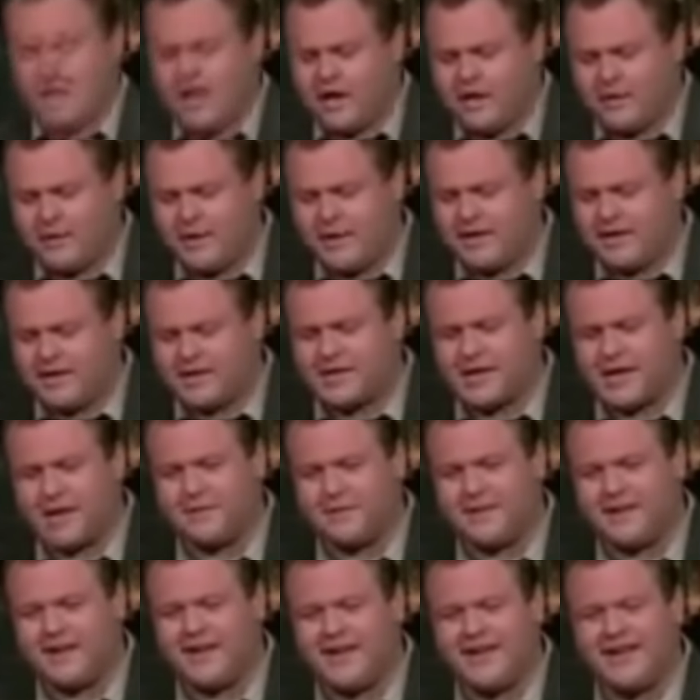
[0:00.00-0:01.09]
he'll commit to
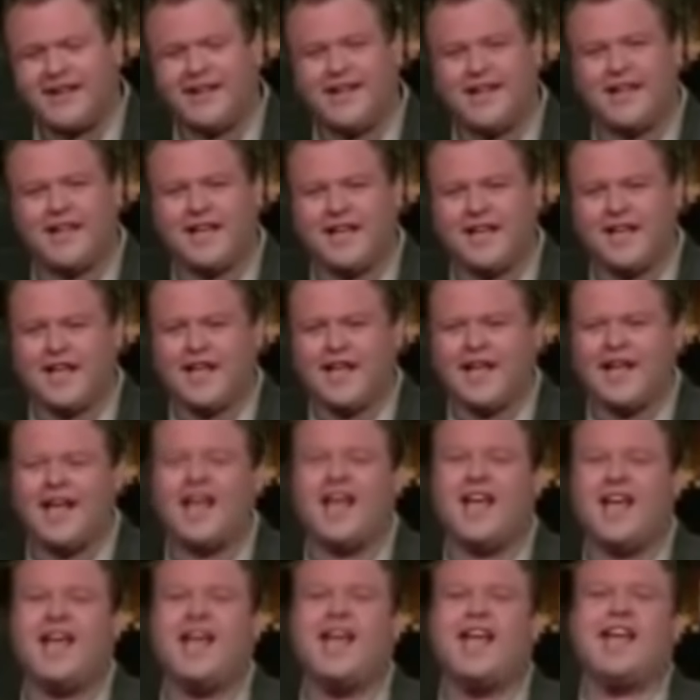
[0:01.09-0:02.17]
something.
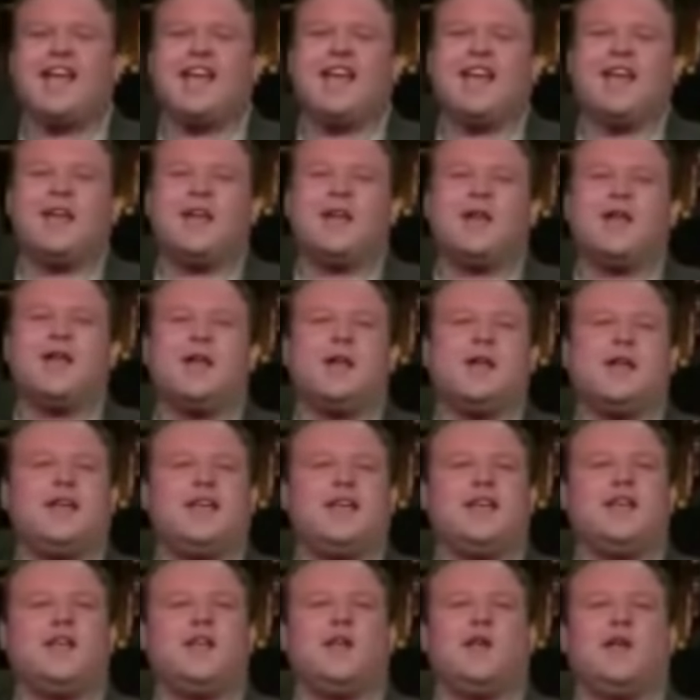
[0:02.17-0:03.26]
And, and it, it,
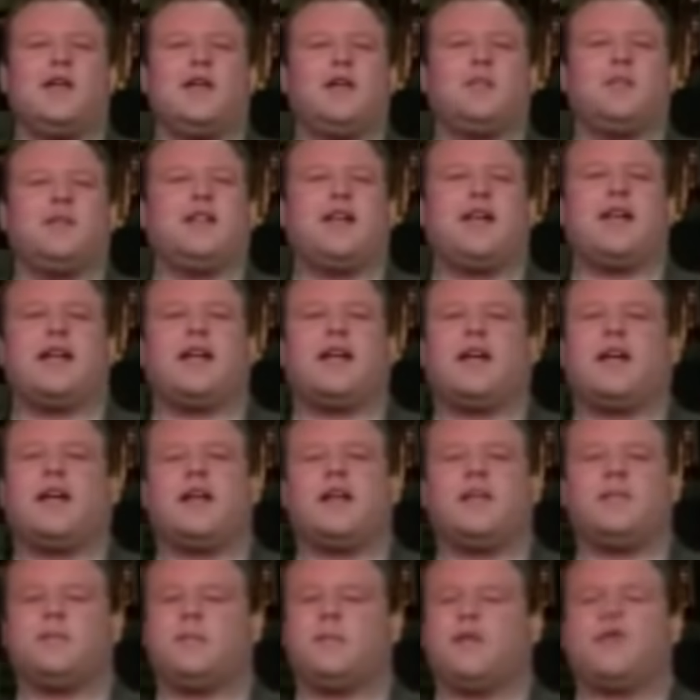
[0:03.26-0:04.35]
uh, you know, he'll be like, uh,
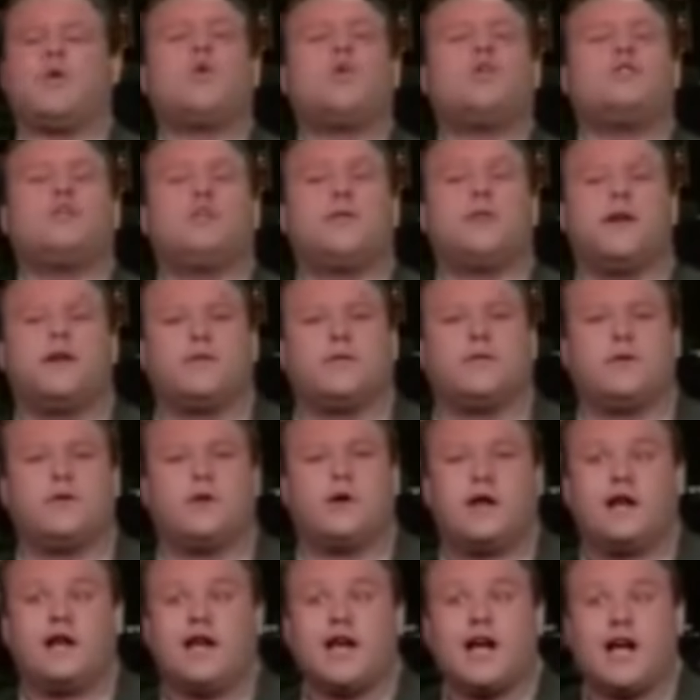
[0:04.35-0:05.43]
he'll be like, what's your favorite
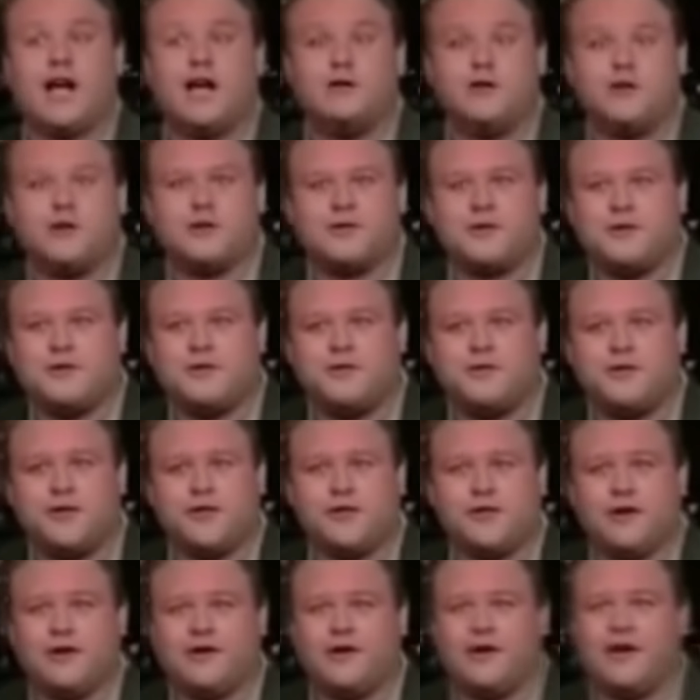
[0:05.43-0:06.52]
food? I like hot dogs. They are very,
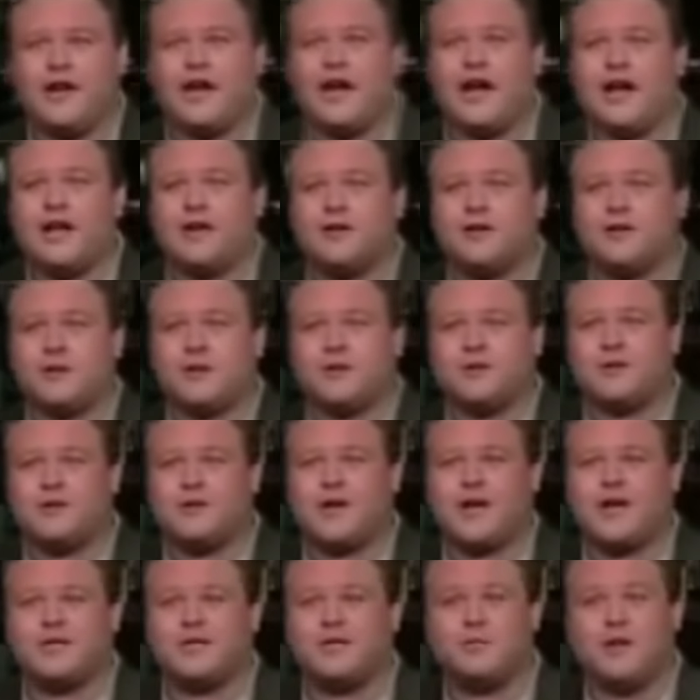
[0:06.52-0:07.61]
very good. I like hot dogs, mustard,
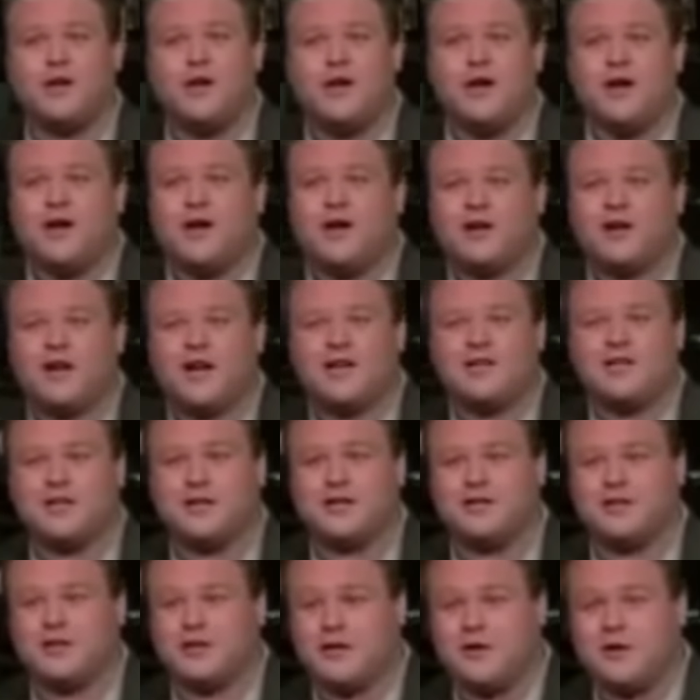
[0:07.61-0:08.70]
ketchup, all kinds of
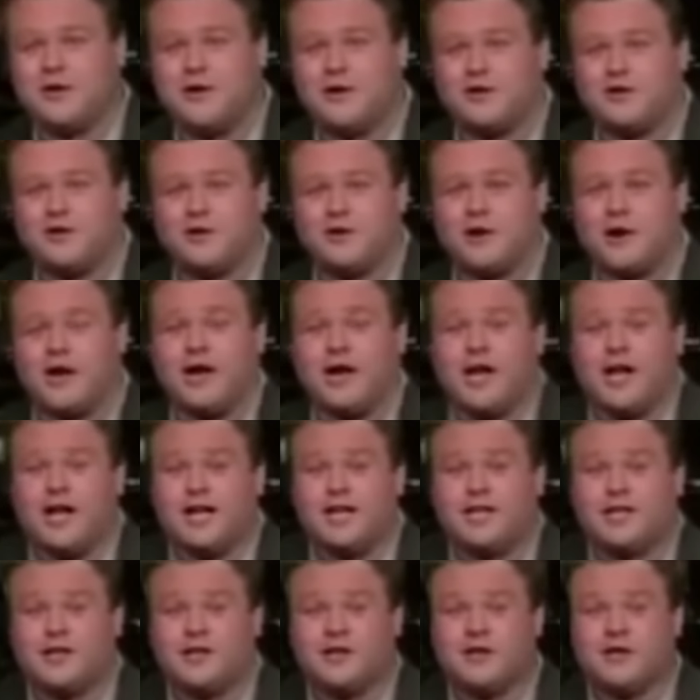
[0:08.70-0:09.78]
things. Chili dogs are great.
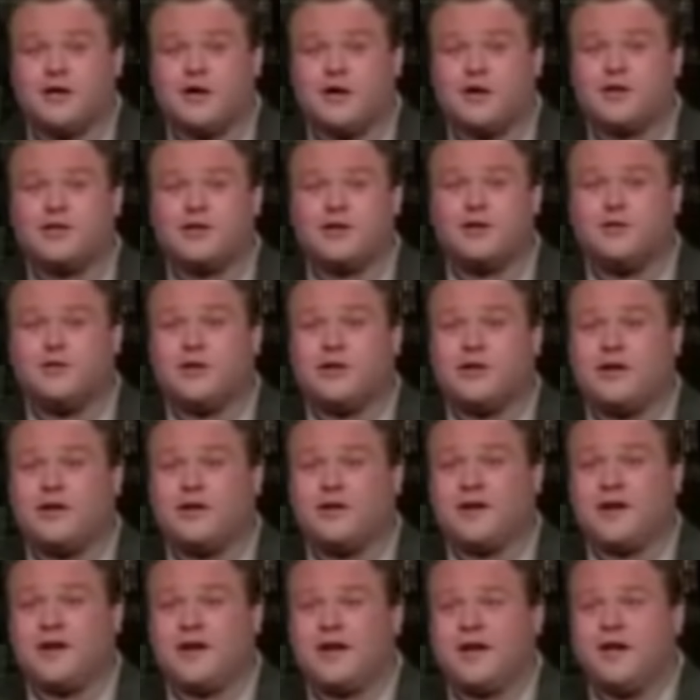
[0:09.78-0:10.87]
Chili dogs are really
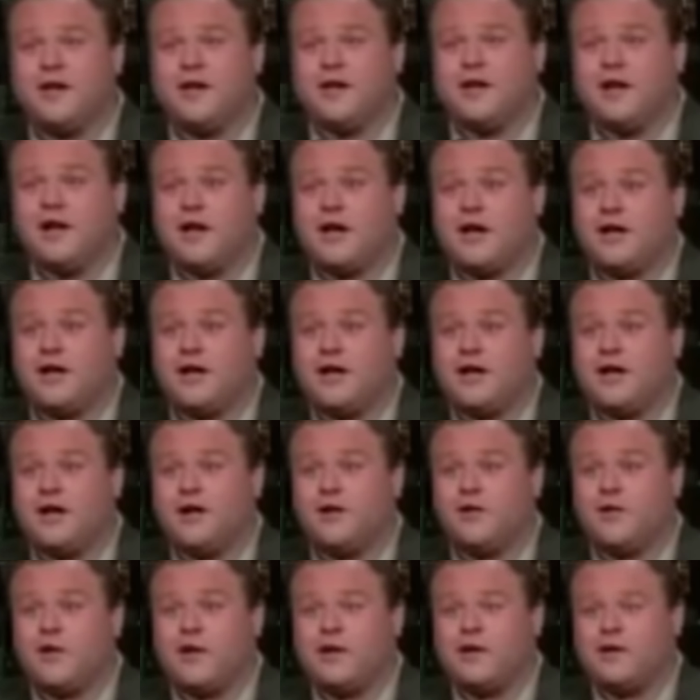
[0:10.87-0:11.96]
good. Uh, uh,
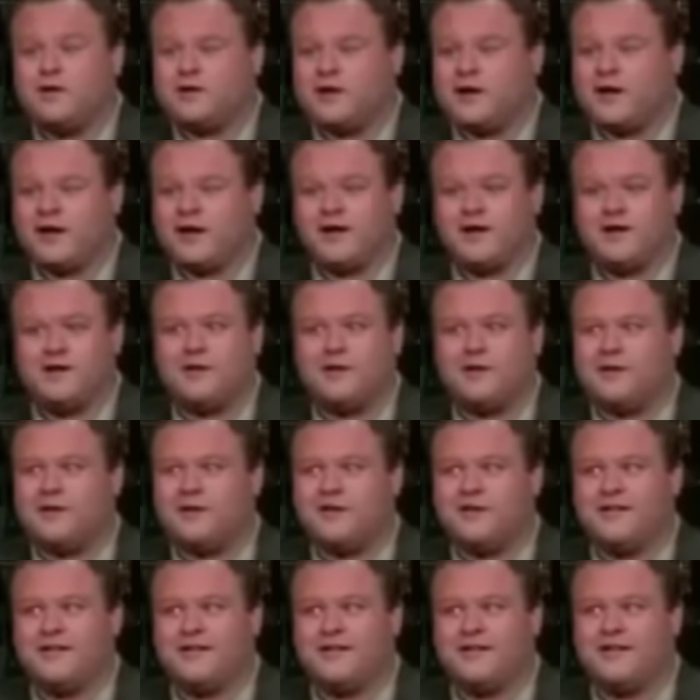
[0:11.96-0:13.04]
oh, wait a second.
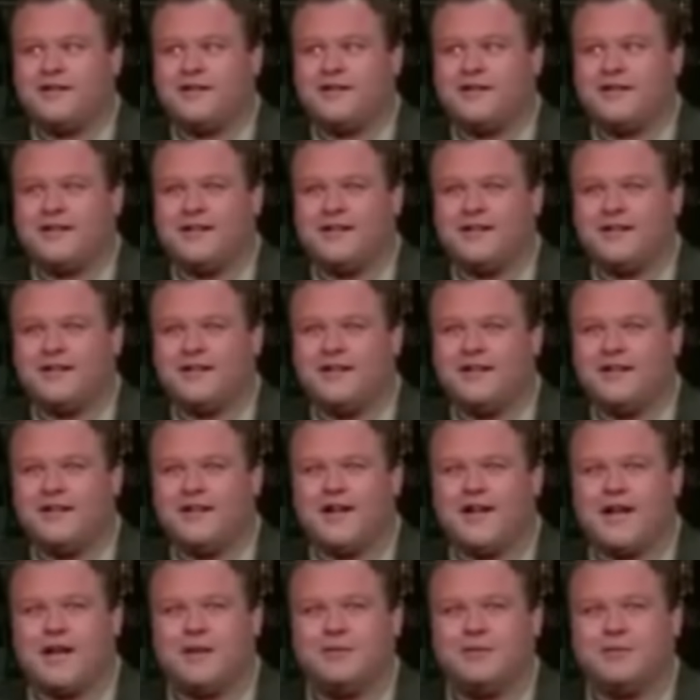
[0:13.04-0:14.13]

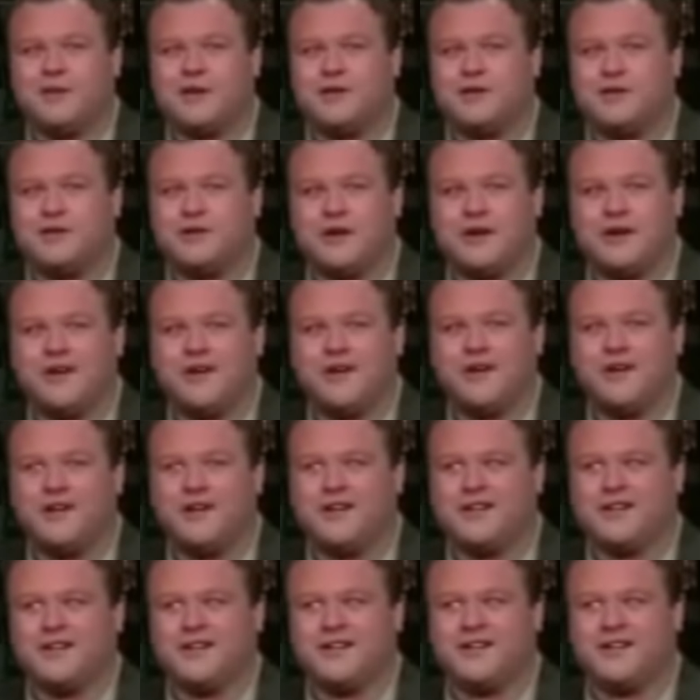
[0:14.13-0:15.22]
I'm a
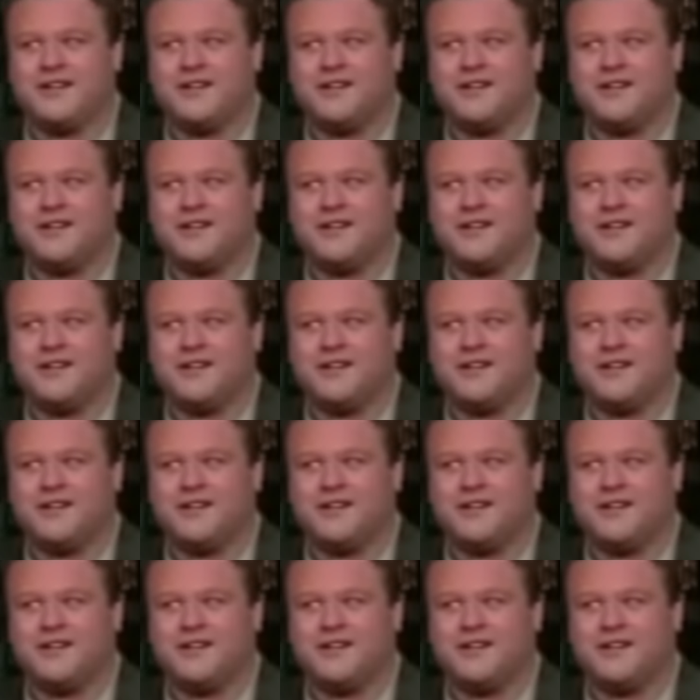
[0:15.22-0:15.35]
vegetarian.